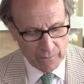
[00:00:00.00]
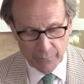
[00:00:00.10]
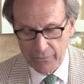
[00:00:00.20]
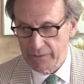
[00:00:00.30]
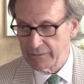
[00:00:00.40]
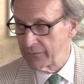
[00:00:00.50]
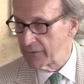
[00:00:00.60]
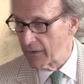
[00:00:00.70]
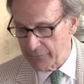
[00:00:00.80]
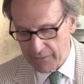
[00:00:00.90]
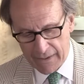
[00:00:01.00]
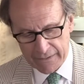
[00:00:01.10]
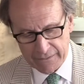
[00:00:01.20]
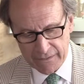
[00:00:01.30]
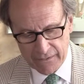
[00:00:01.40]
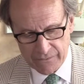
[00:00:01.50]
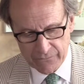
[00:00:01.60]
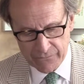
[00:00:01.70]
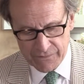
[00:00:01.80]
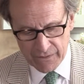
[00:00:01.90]
are putting to the other candidates
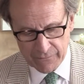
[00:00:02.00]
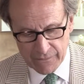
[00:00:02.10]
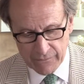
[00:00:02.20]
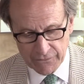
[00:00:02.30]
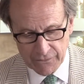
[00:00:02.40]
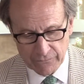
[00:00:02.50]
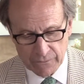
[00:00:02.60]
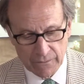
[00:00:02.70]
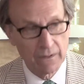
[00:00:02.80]
for Secretary General,